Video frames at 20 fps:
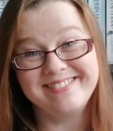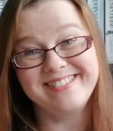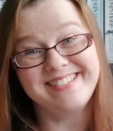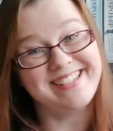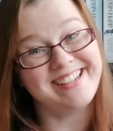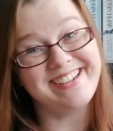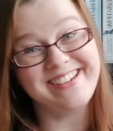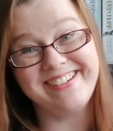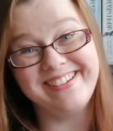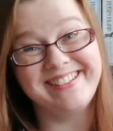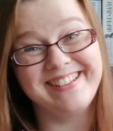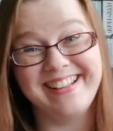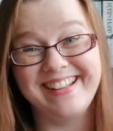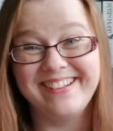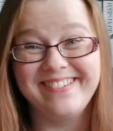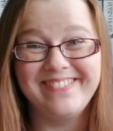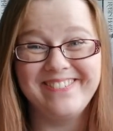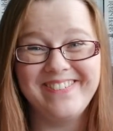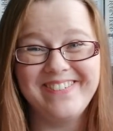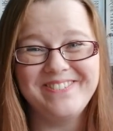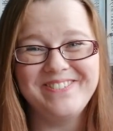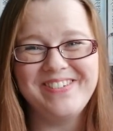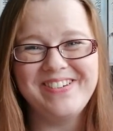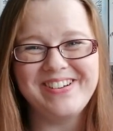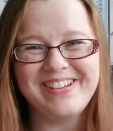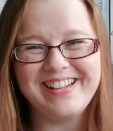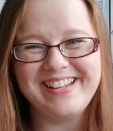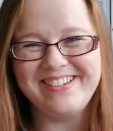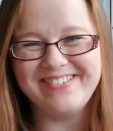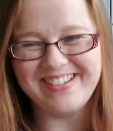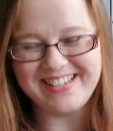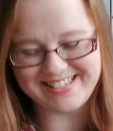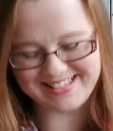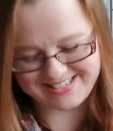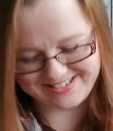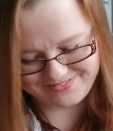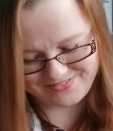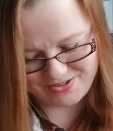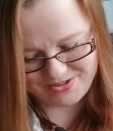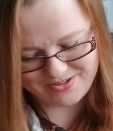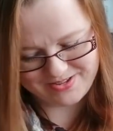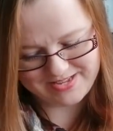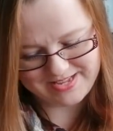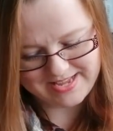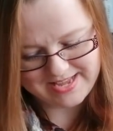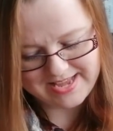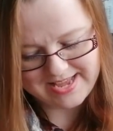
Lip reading: So what more can you ask for?